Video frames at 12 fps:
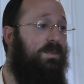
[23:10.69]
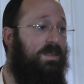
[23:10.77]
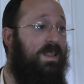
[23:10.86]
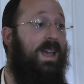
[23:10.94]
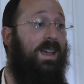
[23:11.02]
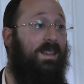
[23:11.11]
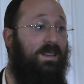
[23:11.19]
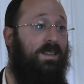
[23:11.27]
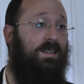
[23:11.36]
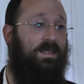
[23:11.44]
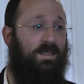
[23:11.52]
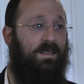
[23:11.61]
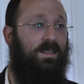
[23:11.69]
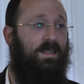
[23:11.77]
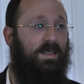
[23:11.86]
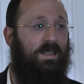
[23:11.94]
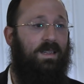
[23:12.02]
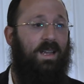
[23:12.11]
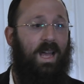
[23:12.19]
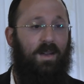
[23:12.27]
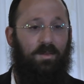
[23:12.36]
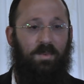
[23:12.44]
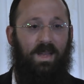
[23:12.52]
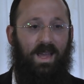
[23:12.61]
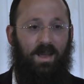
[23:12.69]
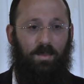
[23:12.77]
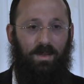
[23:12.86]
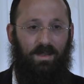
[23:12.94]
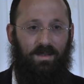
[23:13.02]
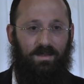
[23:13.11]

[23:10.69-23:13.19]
then I would be happy.